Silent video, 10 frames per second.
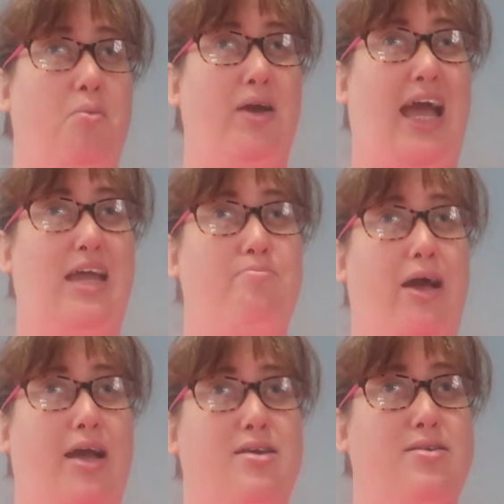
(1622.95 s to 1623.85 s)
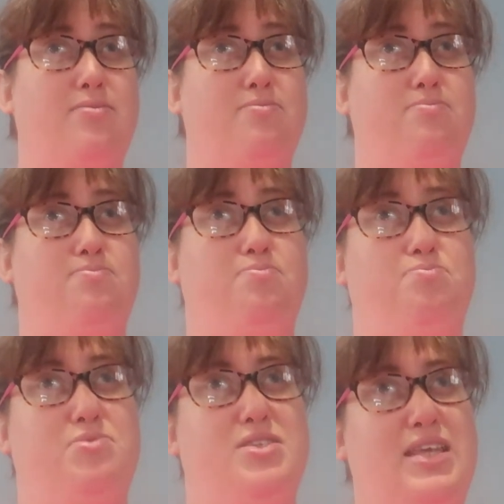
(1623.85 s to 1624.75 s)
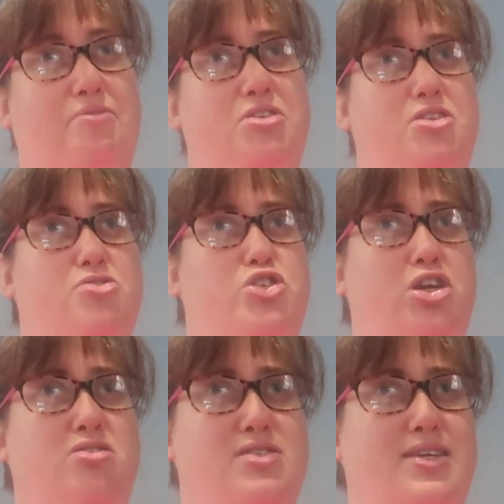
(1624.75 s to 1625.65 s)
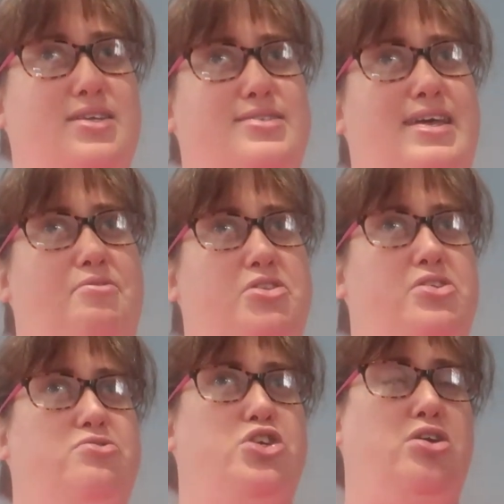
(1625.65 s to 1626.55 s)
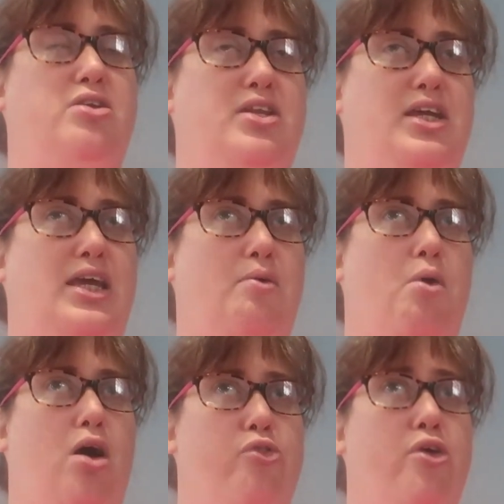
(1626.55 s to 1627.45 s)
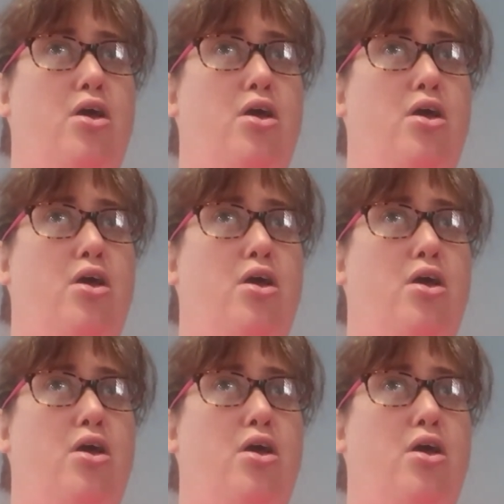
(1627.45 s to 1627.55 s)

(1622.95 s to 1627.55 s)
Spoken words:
back 7th of June, 6th, 7th of June I think it was.